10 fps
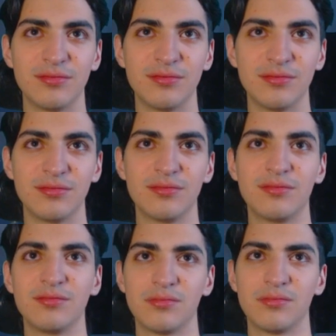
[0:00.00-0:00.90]

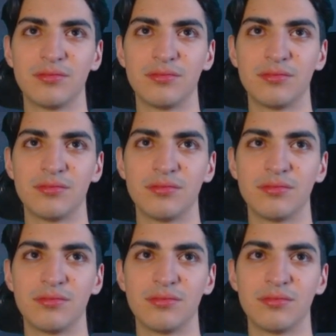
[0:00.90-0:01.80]

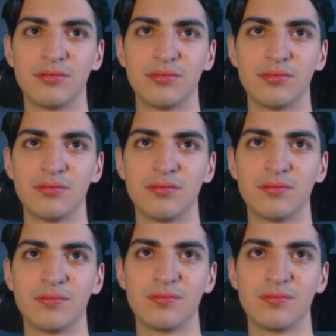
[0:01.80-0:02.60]
[no speech]